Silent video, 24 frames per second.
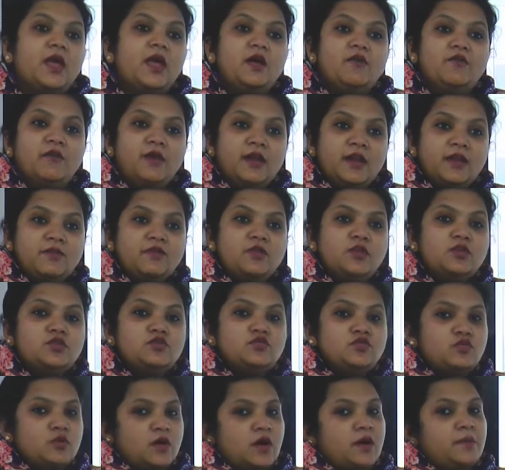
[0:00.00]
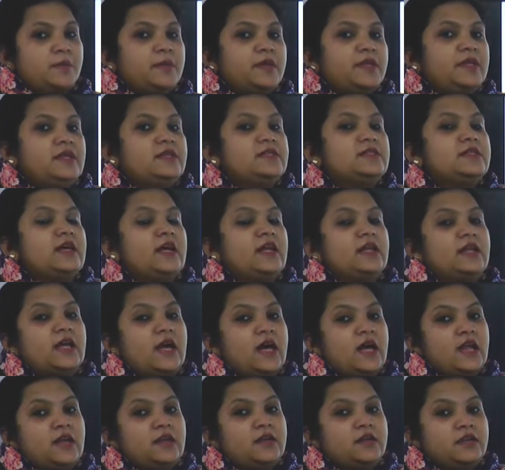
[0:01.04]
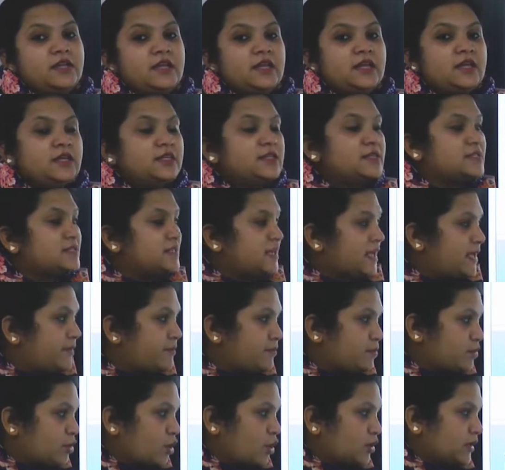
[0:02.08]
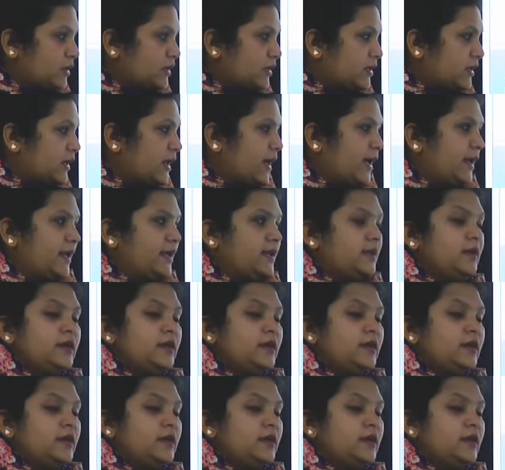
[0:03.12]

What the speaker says: Whenever 2 companies that are dealing in the same product line